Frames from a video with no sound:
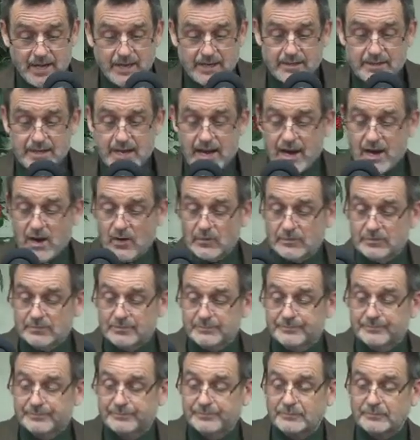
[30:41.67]
Now,
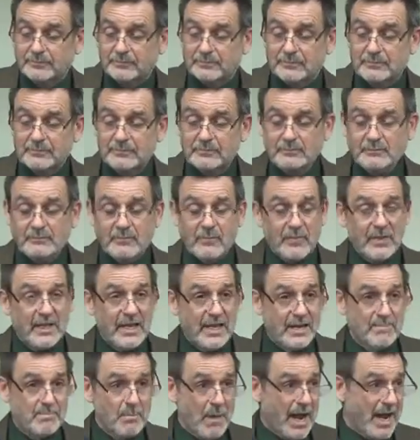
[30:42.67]

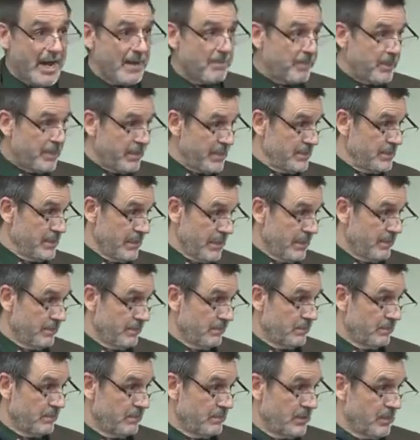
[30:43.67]
in my opinion,